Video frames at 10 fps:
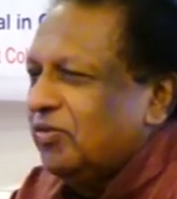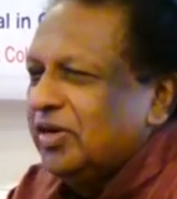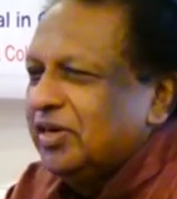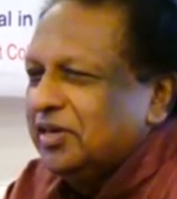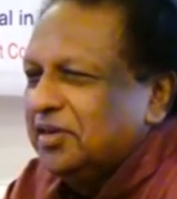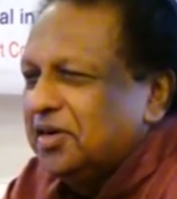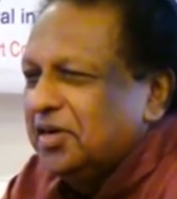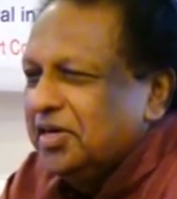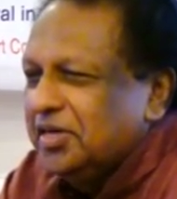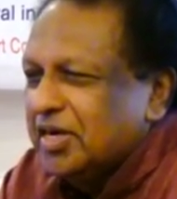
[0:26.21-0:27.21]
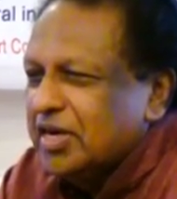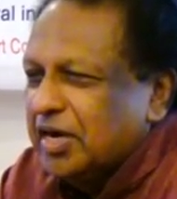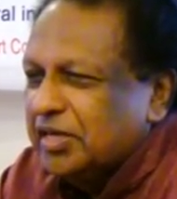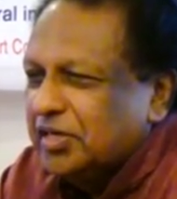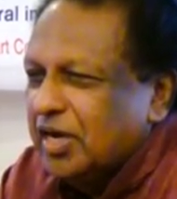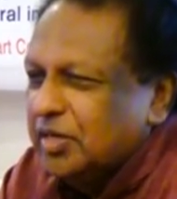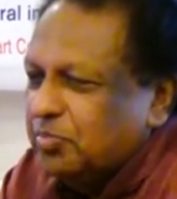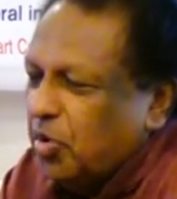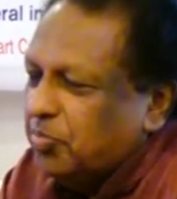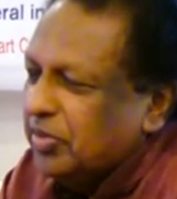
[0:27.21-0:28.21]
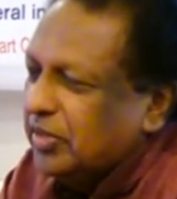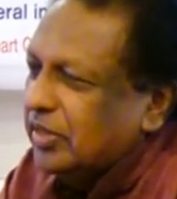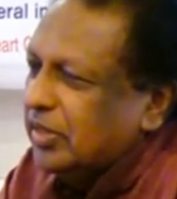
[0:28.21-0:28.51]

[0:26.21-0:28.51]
will read it and understand it properly.